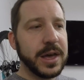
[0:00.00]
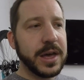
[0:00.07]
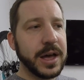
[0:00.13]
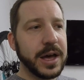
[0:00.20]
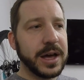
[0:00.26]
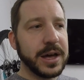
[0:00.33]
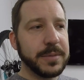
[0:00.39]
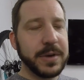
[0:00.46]

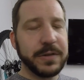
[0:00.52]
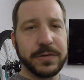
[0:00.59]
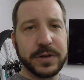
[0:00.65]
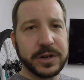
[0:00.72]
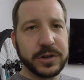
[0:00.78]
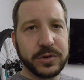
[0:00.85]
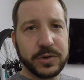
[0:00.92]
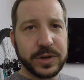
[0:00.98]
My
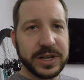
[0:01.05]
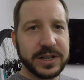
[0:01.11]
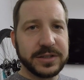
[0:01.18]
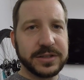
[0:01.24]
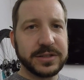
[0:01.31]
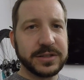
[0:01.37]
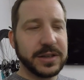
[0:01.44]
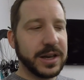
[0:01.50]
friend
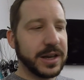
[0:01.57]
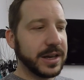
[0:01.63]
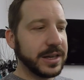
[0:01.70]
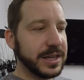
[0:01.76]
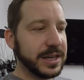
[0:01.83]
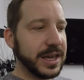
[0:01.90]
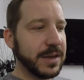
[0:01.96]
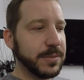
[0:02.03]
Chris,
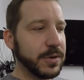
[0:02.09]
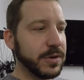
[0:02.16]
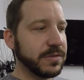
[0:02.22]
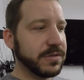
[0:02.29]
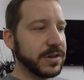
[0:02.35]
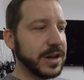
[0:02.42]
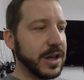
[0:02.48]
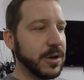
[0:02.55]
he came
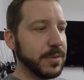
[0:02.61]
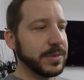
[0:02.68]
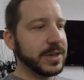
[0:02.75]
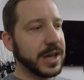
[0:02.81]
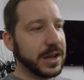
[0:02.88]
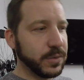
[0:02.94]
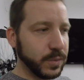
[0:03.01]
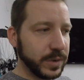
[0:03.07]
over and helped me
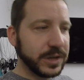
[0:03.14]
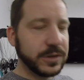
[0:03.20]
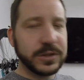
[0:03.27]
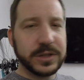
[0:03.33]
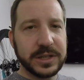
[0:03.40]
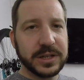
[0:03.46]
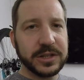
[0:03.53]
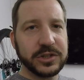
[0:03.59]
kind of wiggle
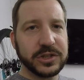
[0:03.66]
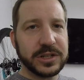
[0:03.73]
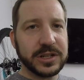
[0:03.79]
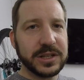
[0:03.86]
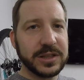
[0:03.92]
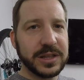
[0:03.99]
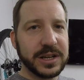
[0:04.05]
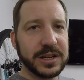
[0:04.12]
the engine
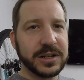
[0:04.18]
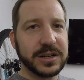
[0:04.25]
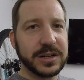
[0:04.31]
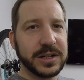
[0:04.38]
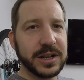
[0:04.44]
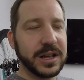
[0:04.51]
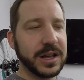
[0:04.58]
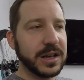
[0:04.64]
in there,
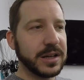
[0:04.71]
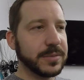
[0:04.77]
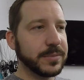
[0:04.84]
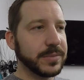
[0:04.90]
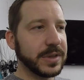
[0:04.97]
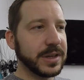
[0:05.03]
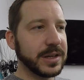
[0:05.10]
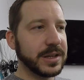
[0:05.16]

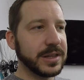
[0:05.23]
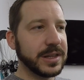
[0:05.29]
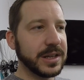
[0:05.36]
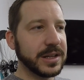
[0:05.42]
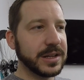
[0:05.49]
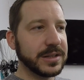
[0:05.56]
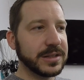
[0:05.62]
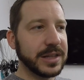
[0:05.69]
and
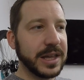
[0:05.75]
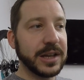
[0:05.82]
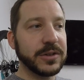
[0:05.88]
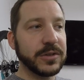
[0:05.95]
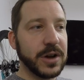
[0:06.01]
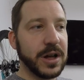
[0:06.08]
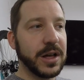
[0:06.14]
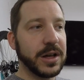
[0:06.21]
then
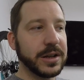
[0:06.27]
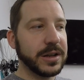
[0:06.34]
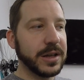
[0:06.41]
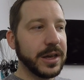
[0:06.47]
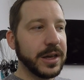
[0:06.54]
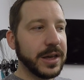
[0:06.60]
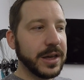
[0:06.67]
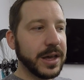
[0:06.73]
later on,
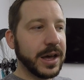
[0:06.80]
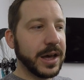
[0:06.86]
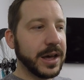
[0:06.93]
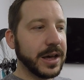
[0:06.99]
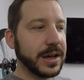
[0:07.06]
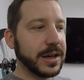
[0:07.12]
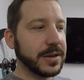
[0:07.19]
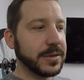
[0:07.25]

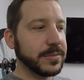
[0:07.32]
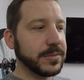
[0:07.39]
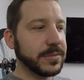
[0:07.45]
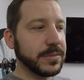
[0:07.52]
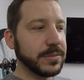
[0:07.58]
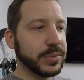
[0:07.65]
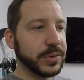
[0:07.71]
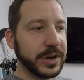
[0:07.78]

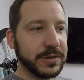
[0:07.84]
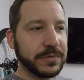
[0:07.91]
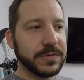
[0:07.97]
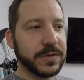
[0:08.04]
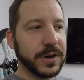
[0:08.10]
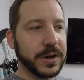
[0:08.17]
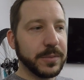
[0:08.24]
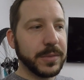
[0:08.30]
Brent
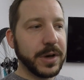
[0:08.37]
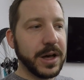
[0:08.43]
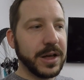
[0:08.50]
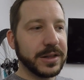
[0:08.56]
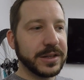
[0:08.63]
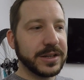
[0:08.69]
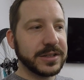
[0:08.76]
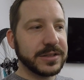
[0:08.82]
from
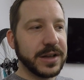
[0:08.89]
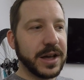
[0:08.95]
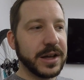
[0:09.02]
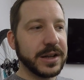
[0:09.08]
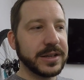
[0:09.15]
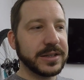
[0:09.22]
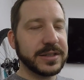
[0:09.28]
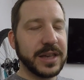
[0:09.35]
Holland
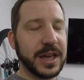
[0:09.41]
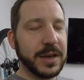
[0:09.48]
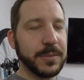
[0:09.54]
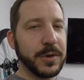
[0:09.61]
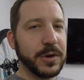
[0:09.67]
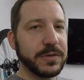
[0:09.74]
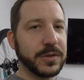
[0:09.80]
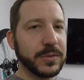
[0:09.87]
Exotics came
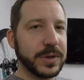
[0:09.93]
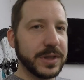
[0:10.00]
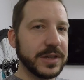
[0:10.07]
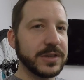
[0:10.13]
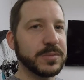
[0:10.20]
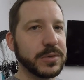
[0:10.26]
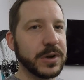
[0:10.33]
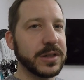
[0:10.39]
over with
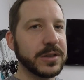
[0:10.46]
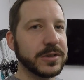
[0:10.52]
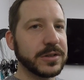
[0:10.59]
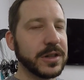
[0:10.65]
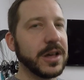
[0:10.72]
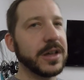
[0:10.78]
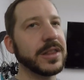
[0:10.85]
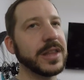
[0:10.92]
his
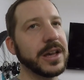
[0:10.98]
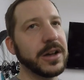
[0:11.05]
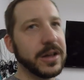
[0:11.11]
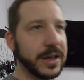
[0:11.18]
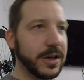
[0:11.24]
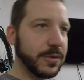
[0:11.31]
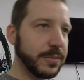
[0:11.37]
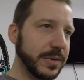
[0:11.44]
brother-in-law, and they all
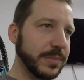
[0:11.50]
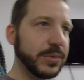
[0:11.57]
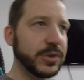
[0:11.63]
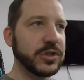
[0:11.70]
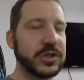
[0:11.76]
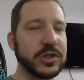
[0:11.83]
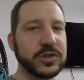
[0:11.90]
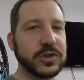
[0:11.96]
helped me
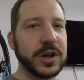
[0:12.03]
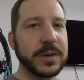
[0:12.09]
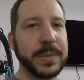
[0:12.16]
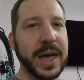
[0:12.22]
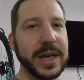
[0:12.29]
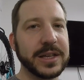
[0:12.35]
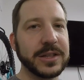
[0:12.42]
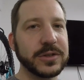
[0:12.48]
push the truck
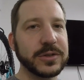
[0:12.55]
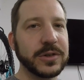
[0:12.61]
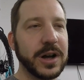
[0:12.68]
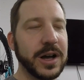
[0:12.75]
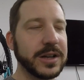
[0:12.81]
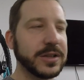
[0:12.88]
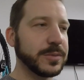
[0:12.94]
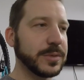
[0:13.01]
back in the
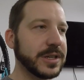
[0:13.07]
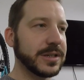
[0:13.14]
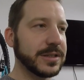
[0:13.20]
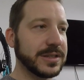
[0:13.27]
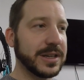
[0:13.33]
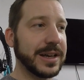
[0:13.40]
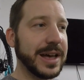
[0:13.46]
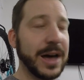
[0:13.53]
garage
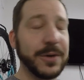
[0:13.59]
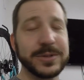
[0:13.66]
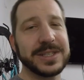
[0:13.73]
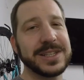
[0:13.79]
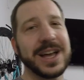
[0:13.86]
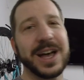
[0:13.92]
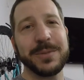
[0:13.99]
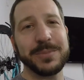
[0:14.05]
because I was
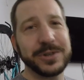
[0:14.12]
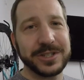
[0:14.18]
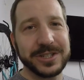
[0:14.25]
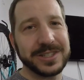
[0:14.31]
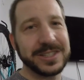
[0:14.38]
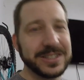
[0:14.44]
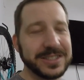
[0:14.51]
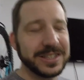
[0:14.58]
not
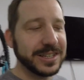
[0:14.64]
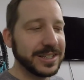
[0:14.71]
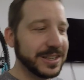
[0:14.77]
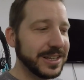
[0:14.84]
pushing this thing